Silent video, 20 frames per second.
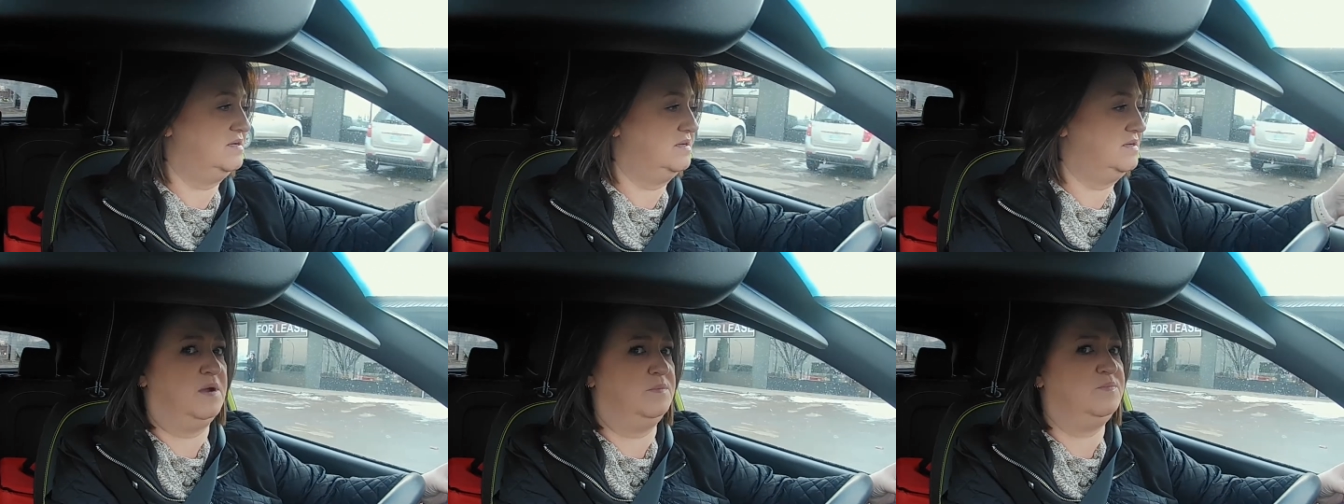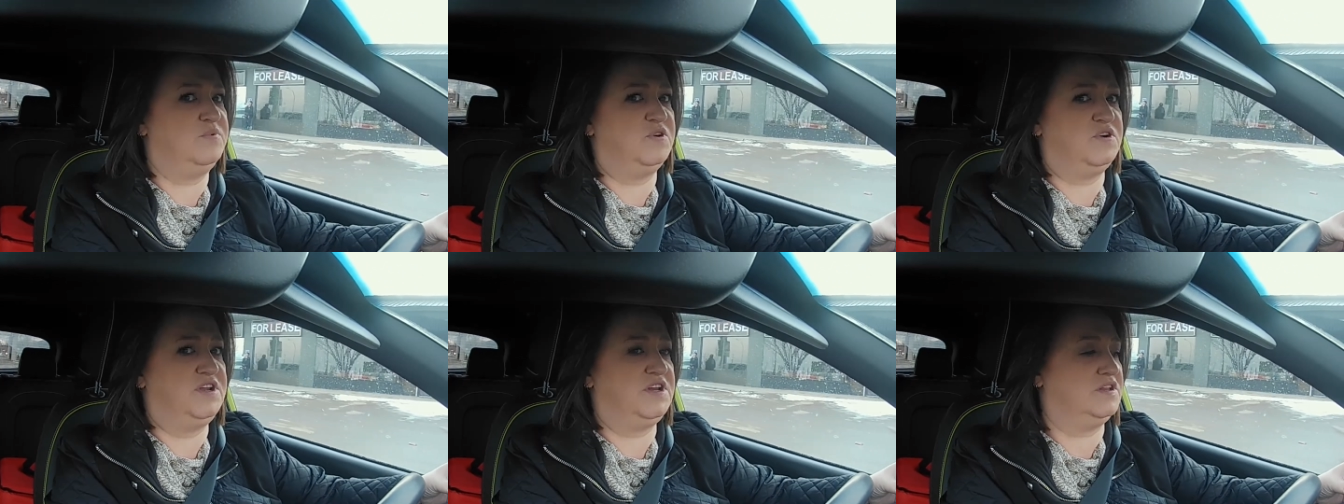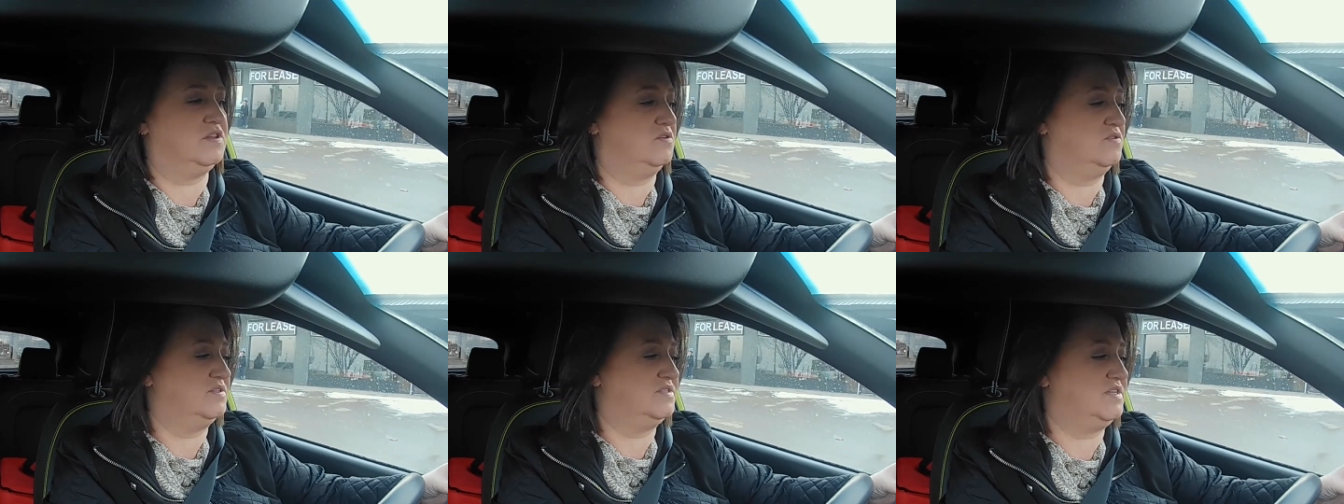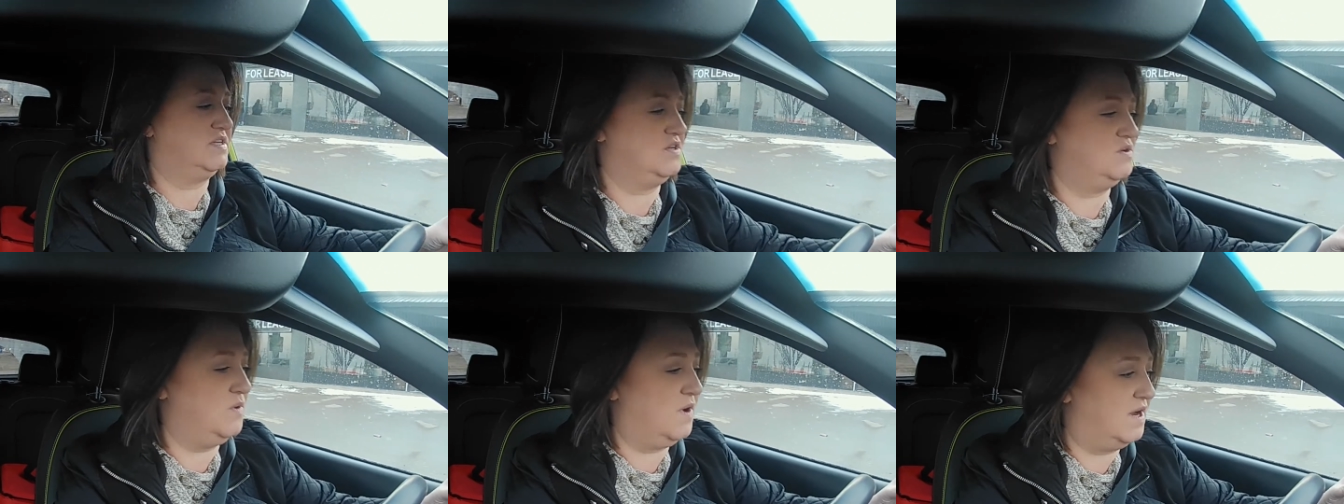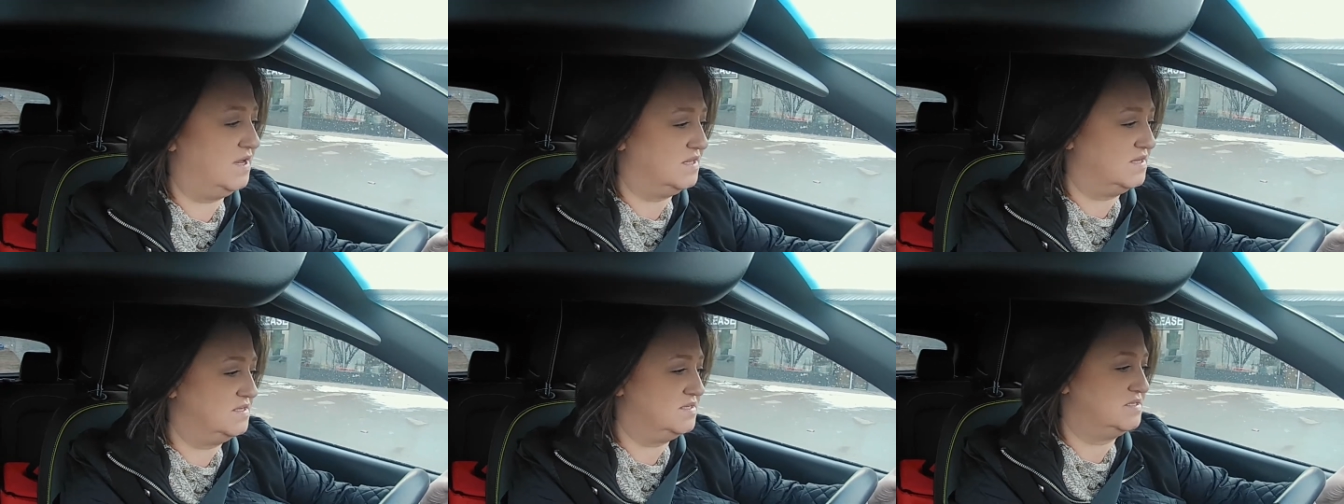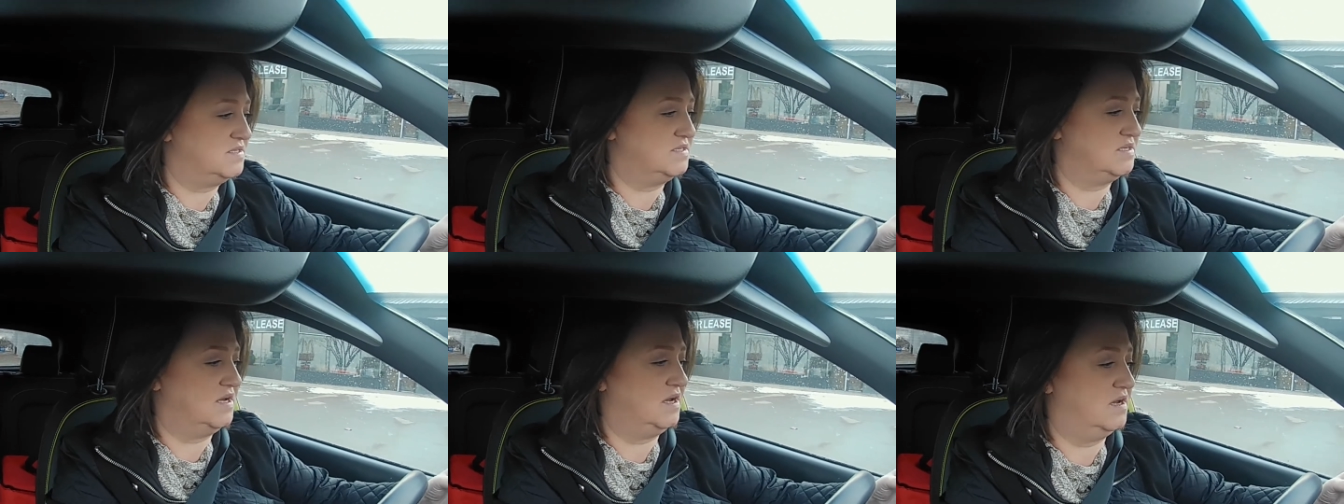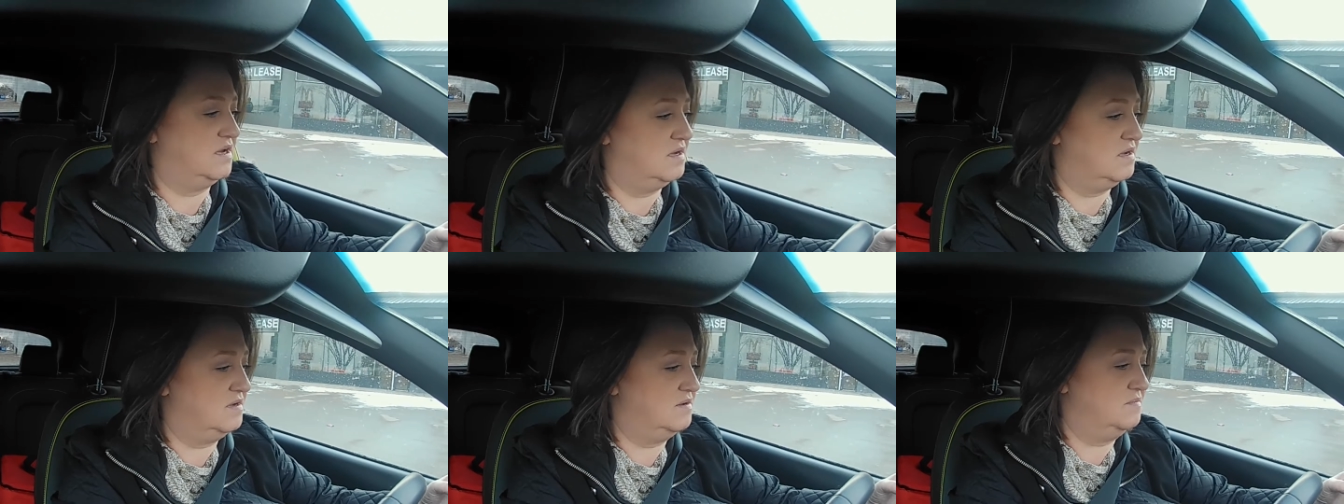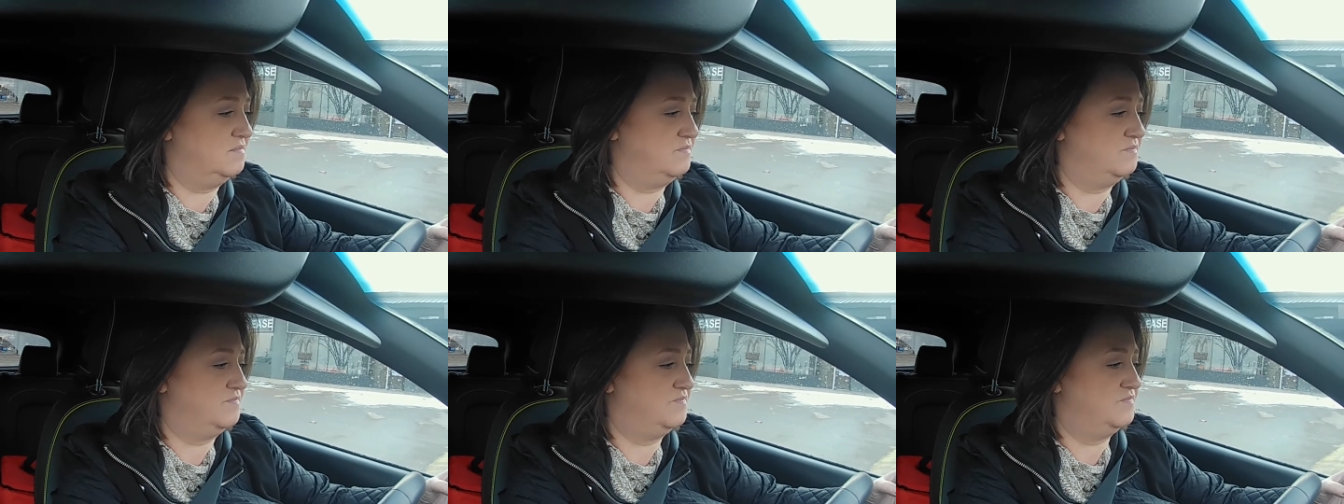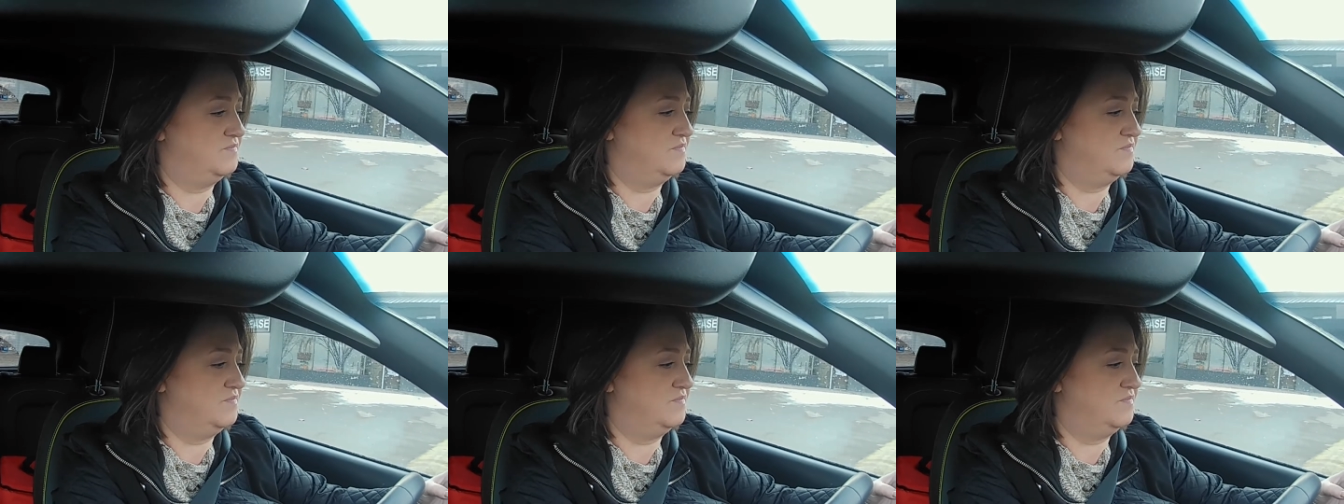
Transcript: I'm pretty close to New Island. Um,